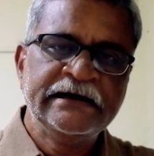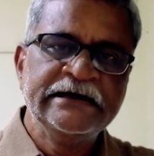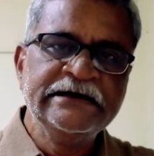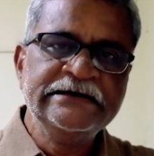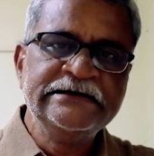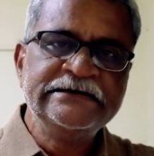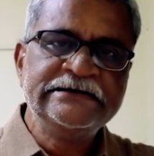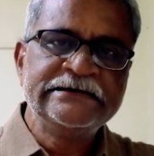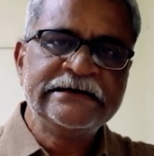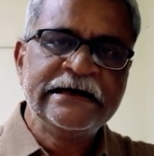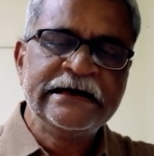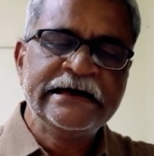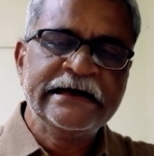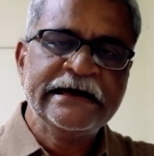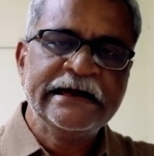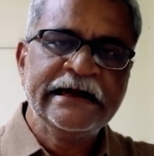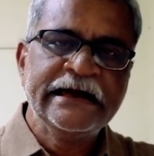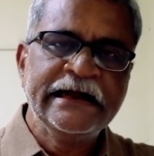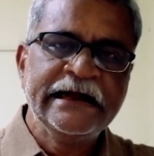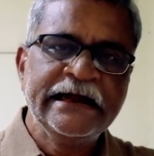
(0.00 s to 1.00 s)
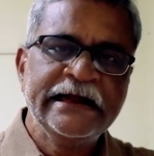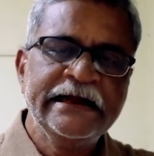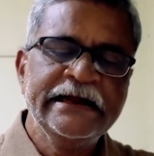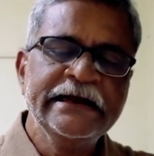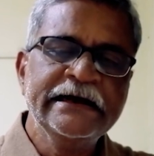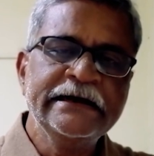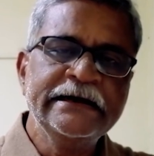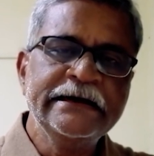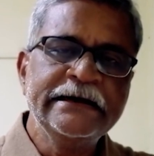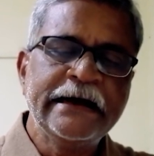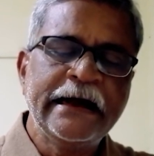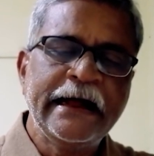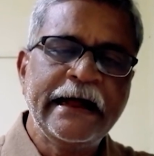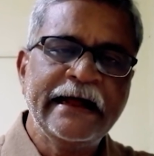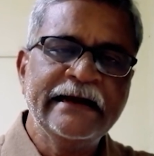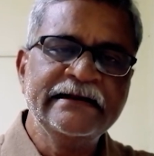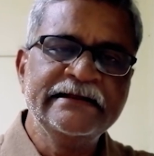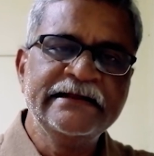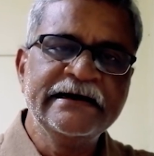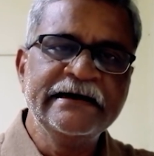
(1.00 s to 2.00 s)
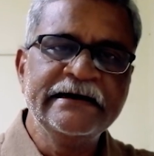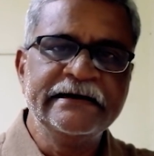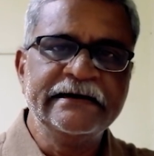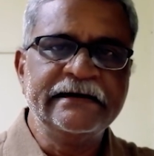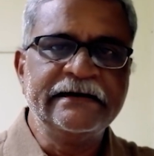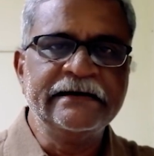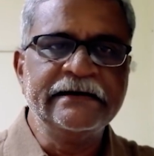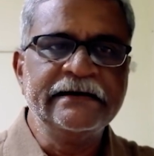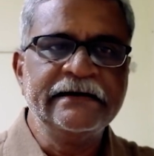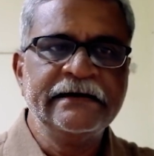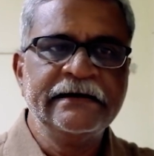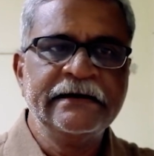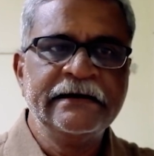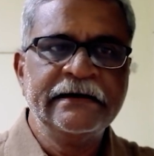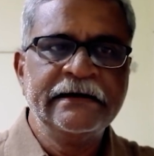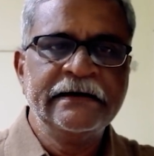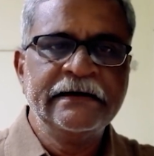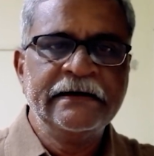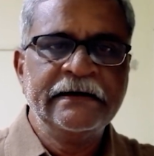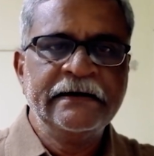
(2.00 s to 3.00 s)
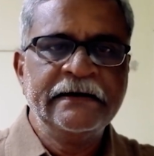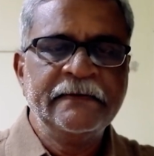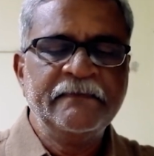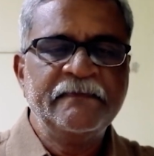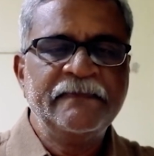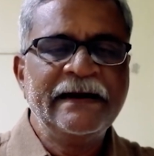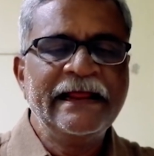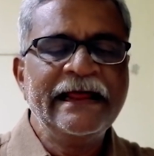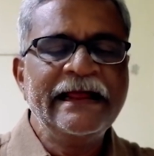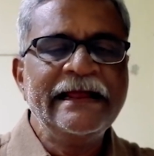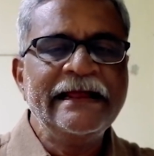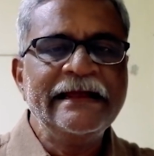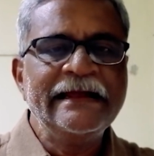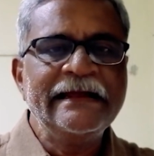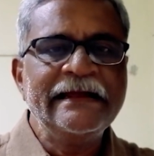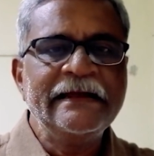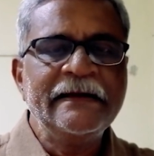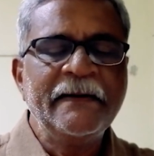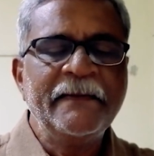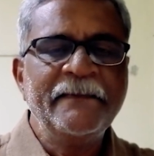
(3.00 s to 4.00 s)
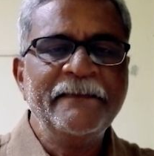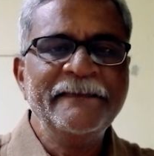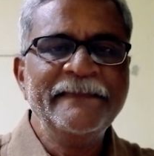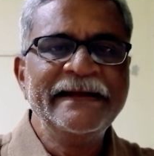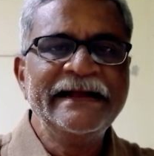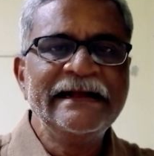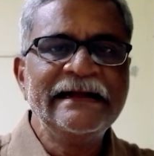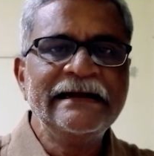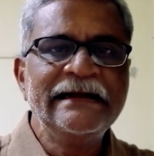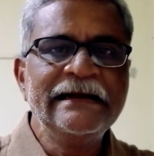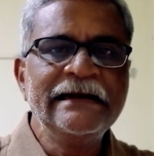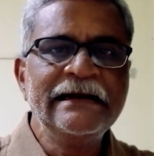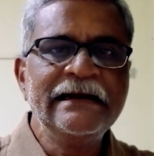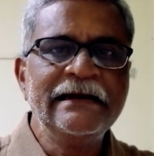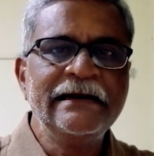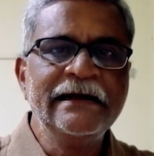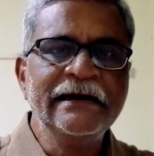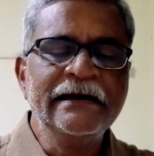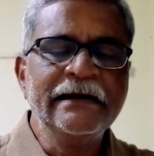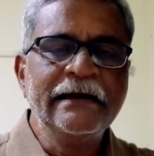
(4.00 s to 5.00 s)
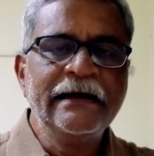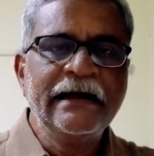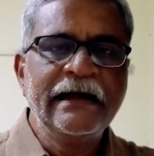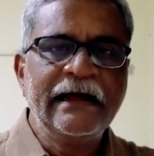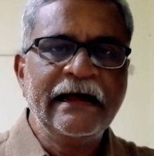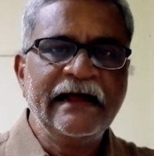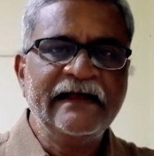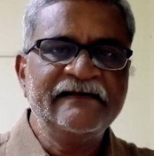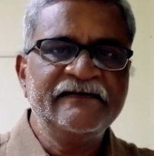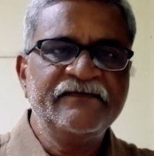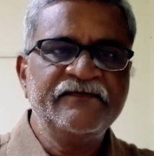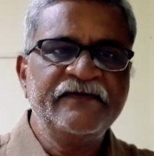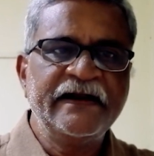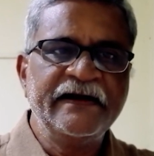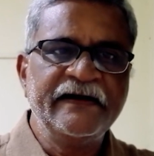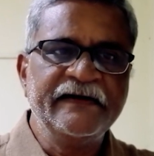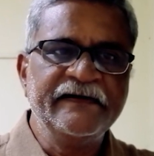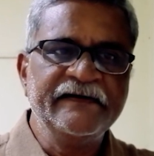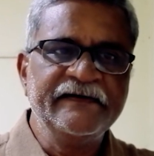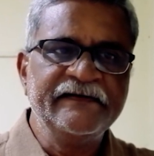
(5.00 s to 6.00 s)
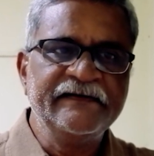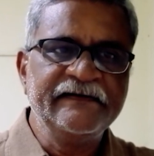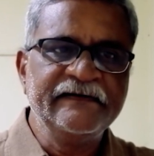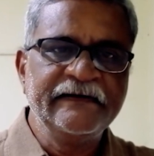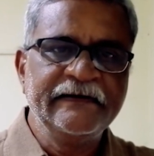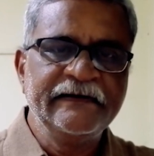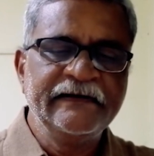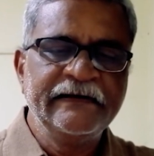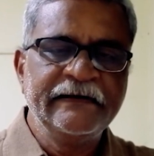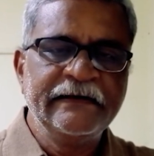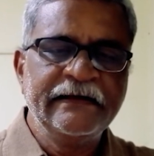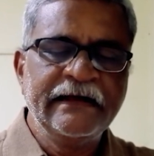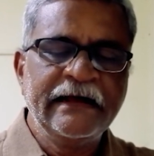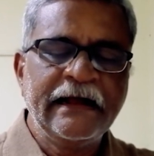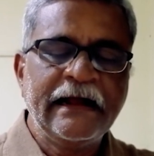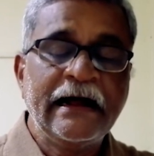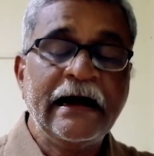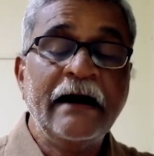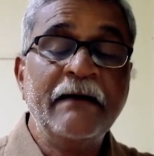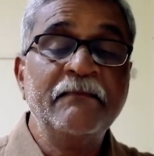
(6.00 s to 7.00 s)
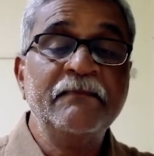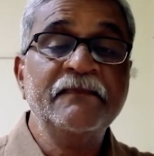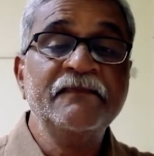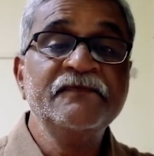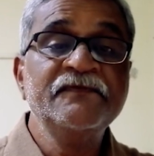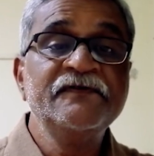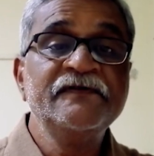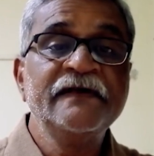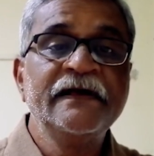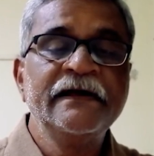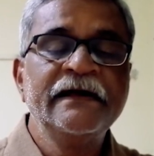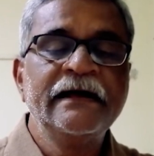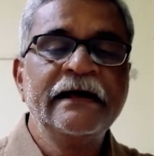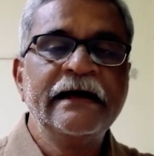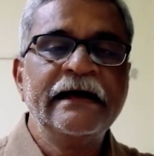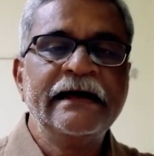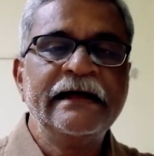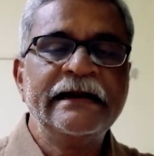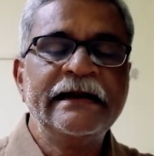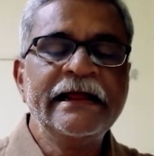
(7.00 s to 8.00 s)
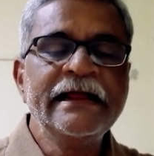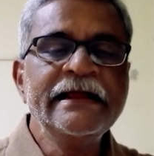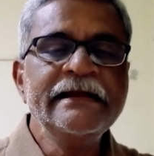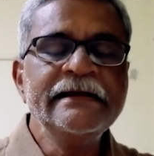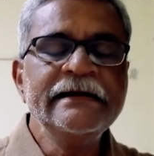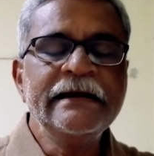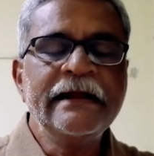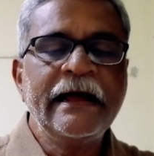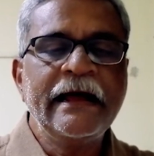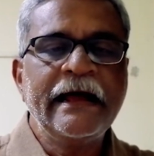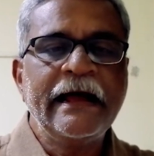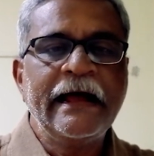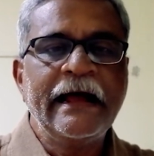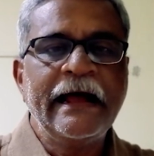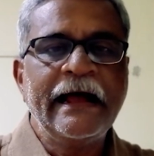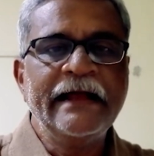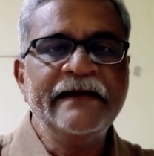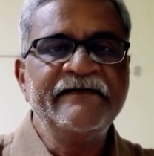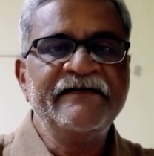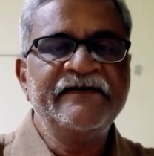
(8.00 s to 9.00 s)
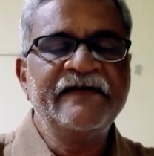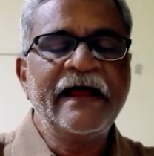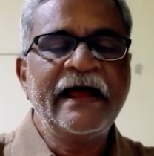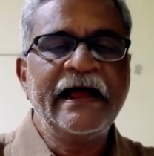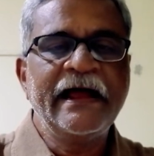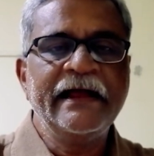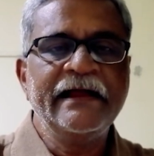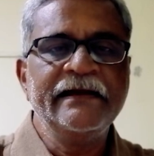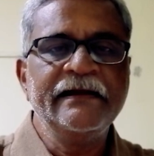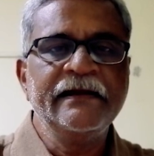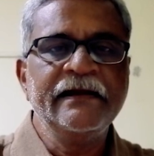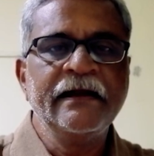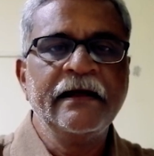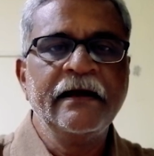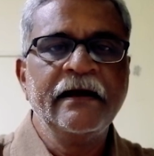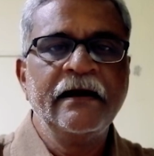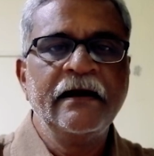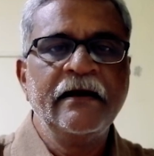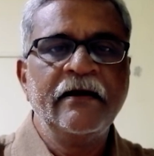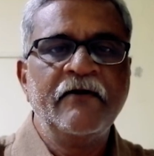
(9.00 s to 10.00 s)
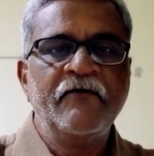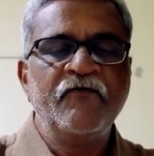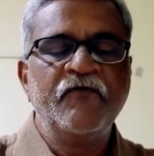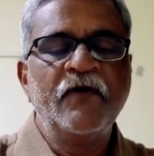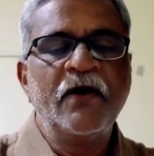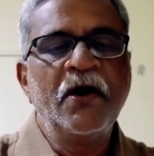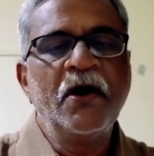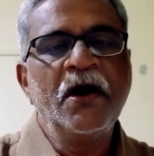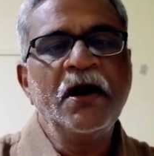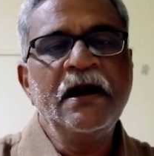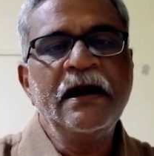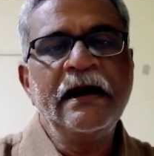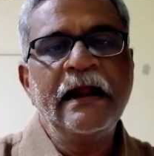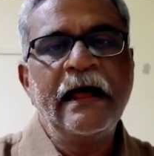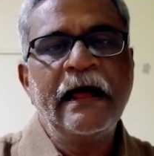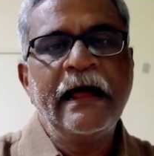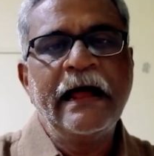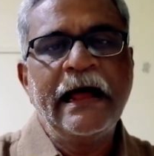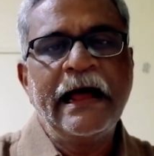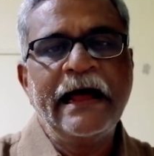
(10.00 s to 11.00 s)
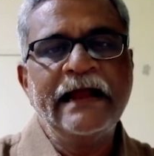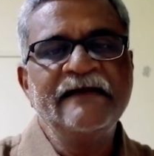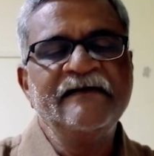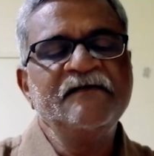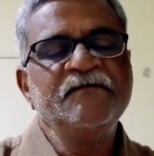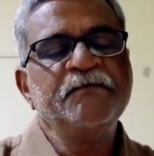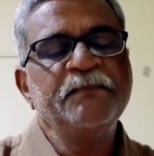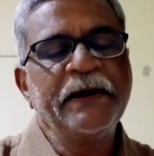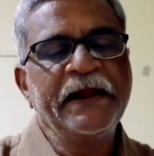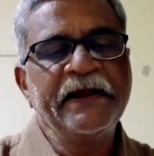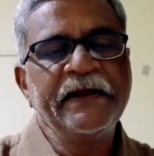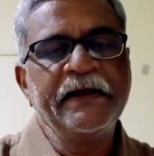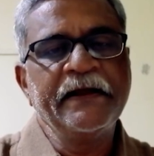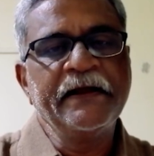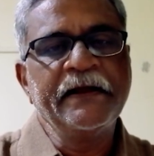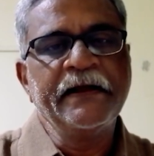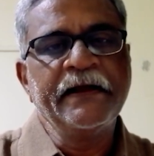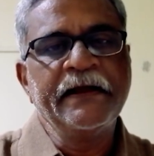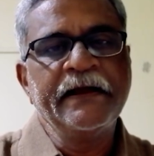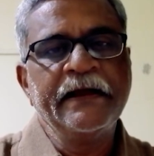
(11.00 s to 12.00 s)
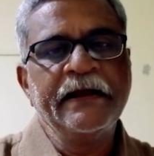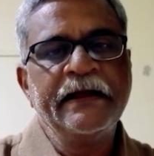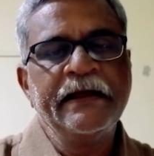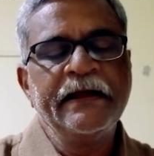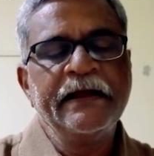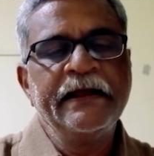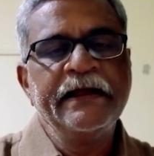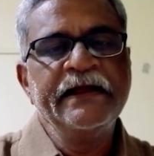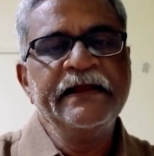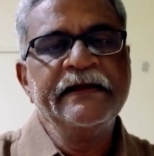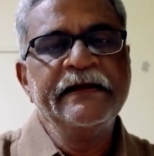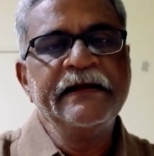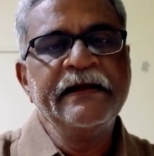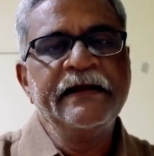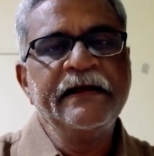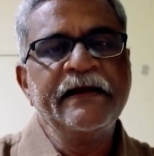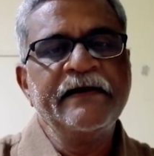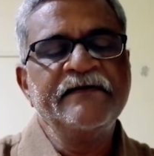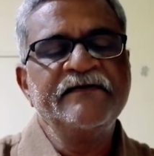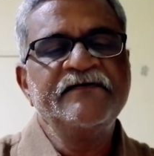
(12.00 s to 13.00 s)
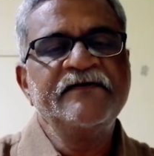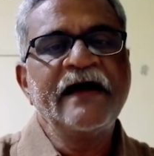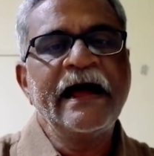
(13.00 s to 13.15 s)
Kids here and there play mingled as friends. Comes rain and shine, fall and spring in